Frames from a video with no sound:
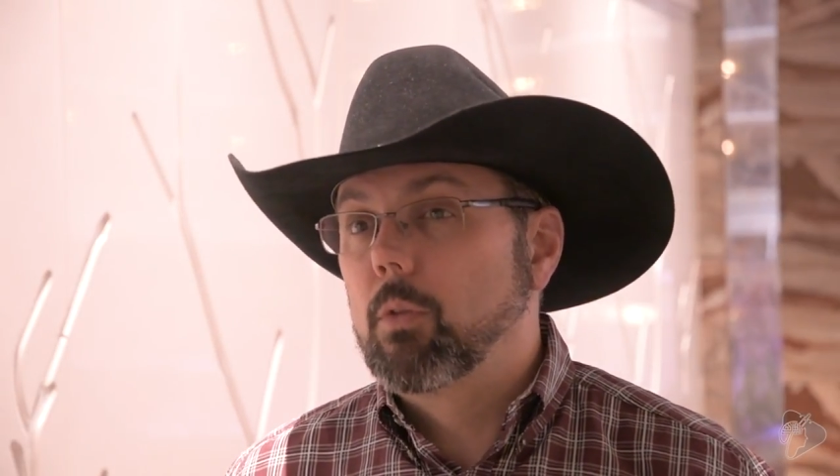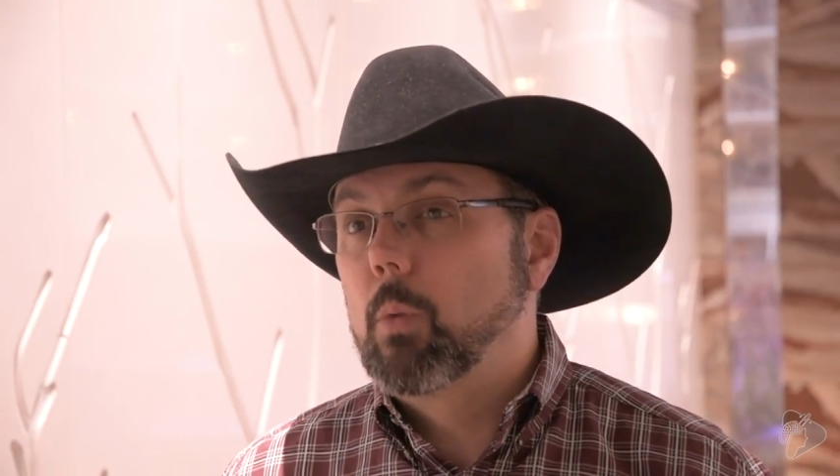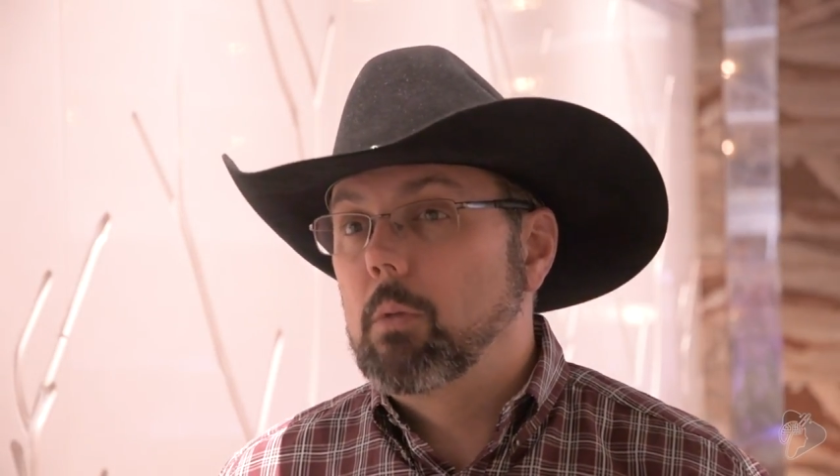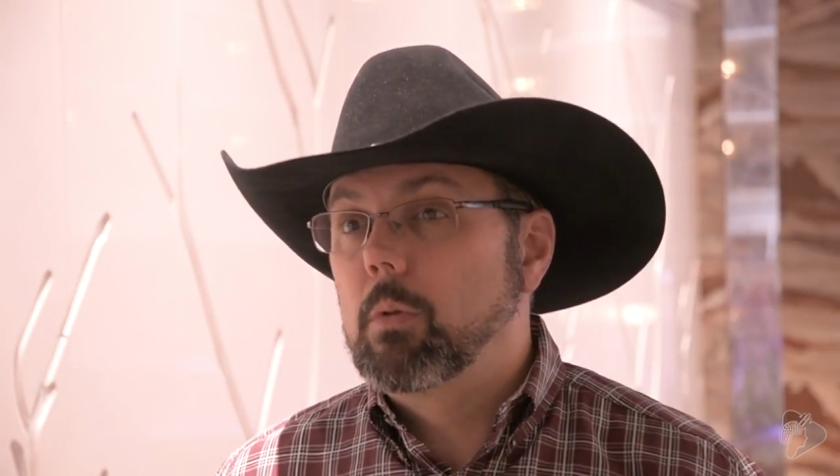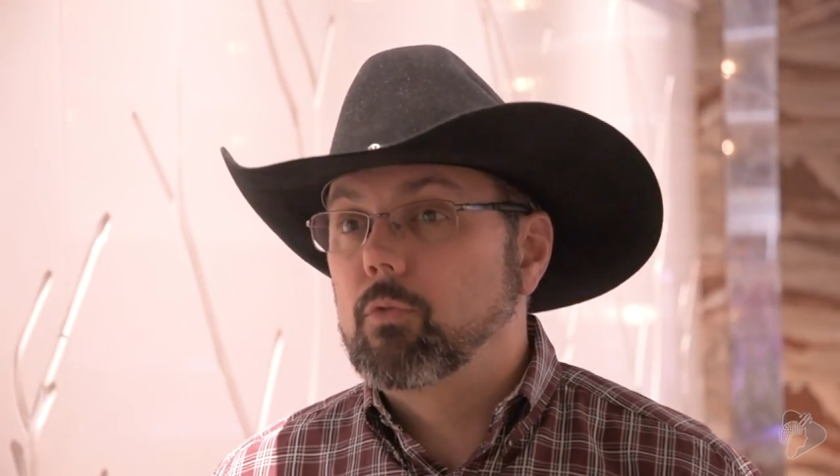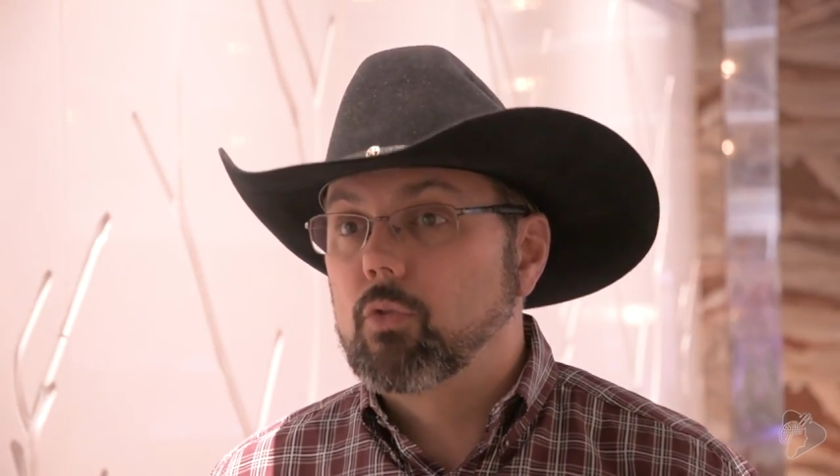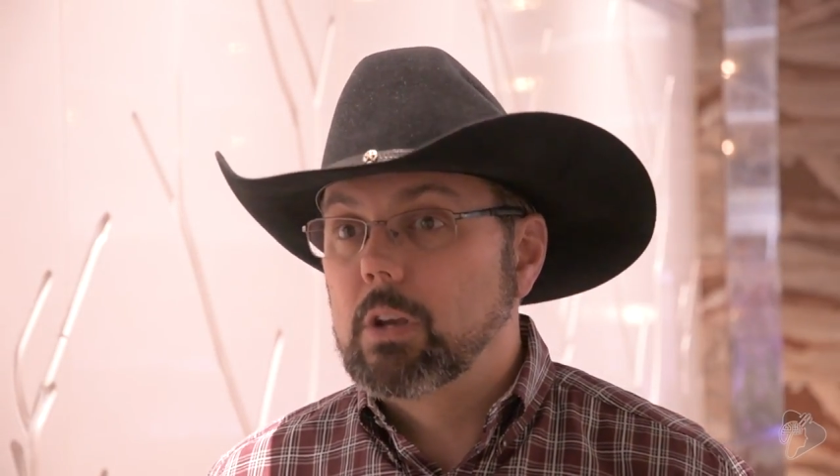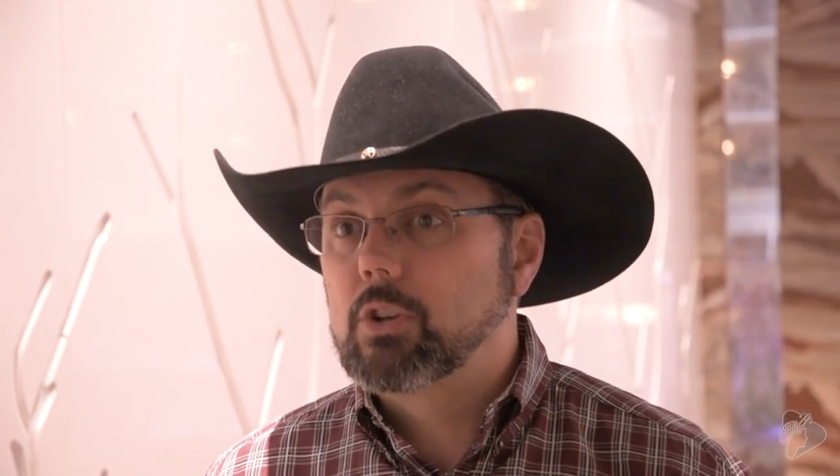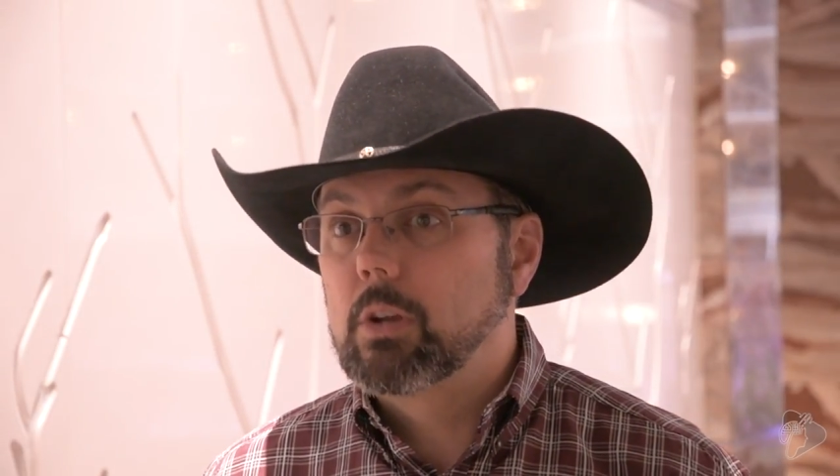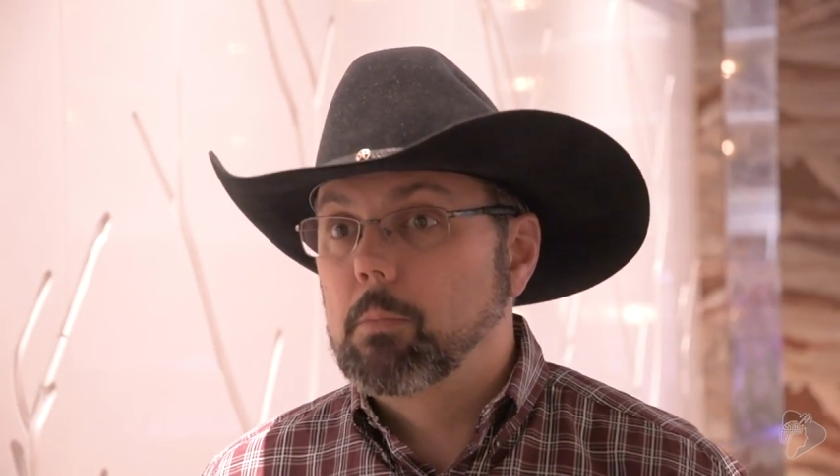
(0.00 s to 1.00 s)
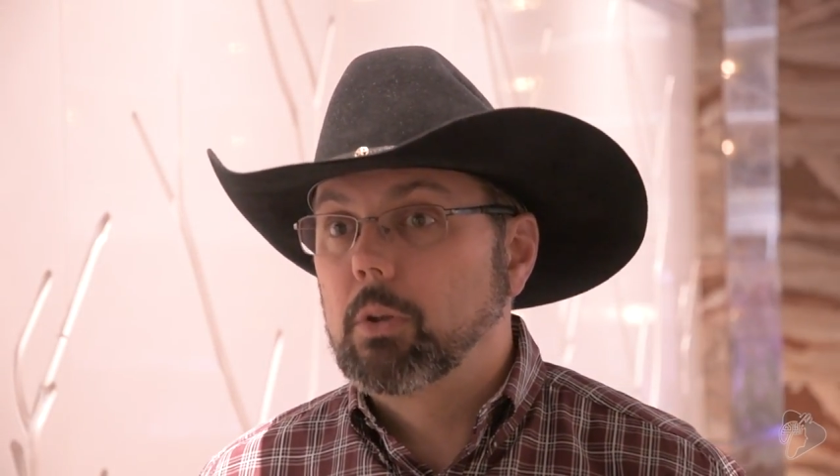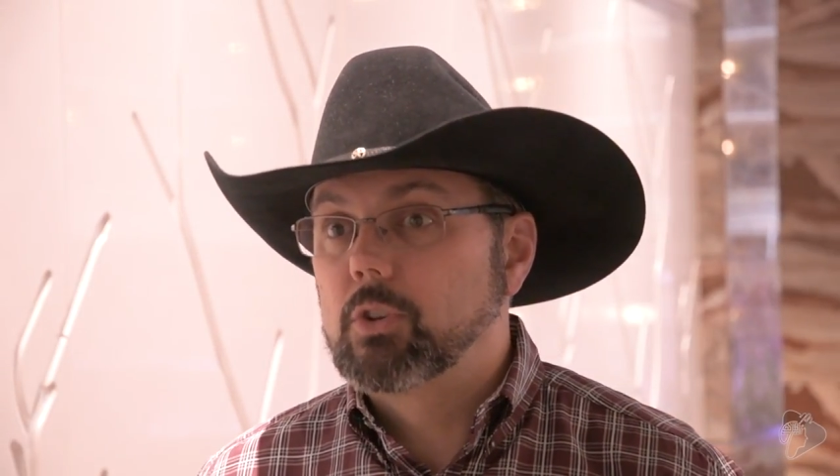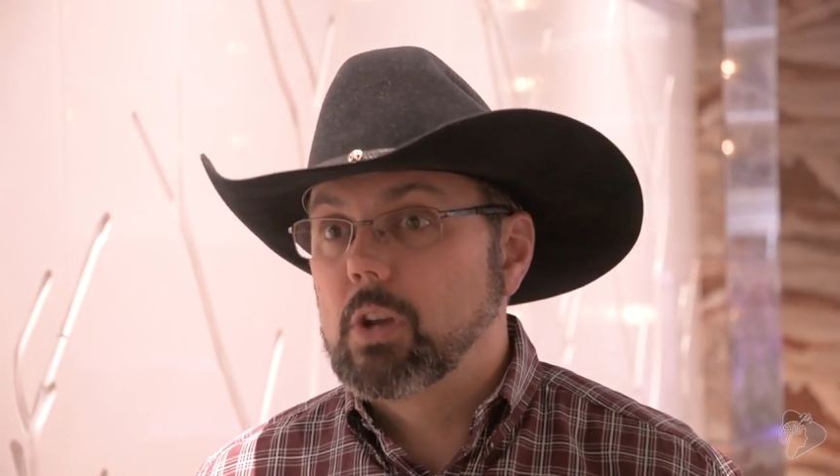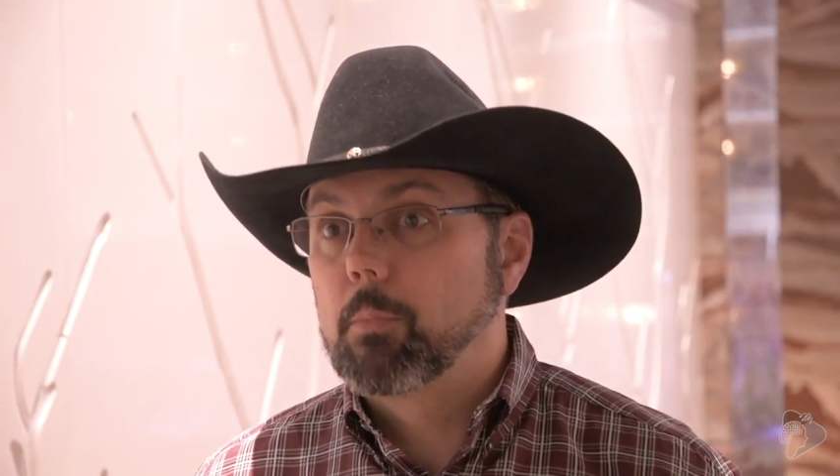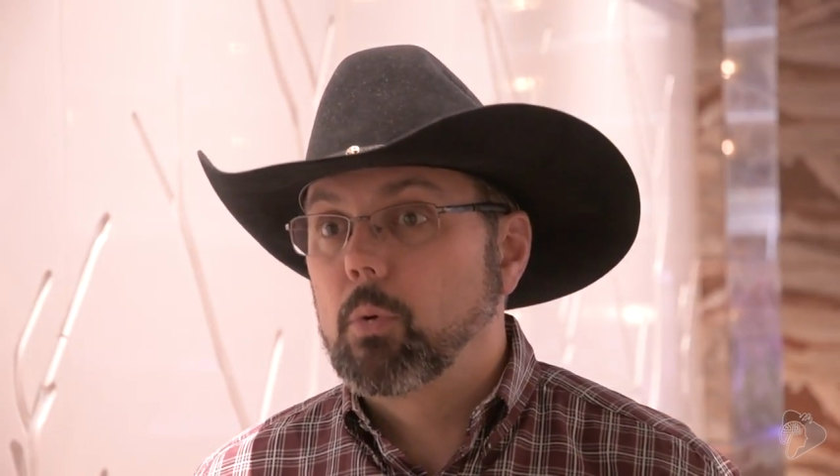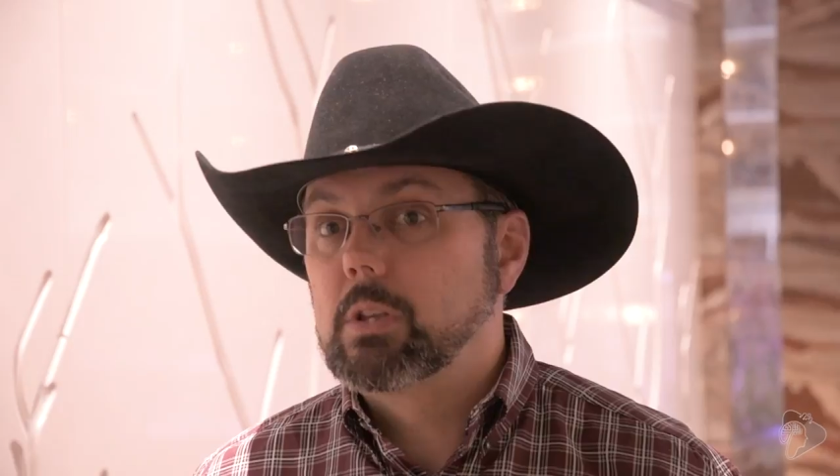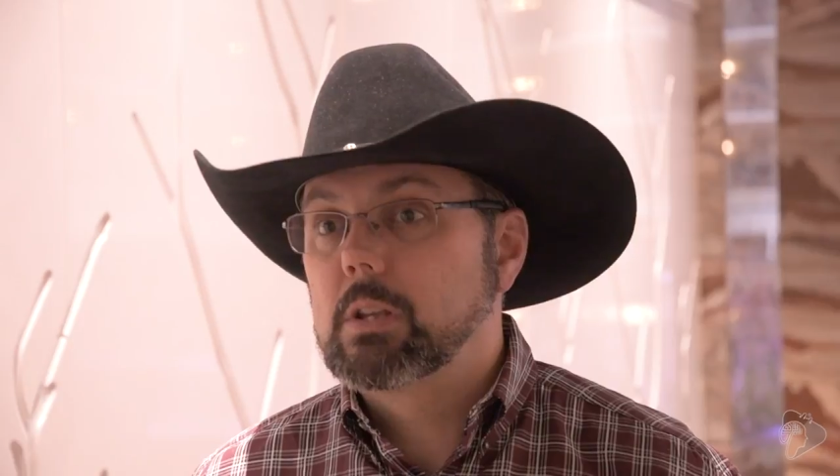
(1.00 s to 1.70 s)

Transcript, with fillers: of the way we've traditionally built SharePoint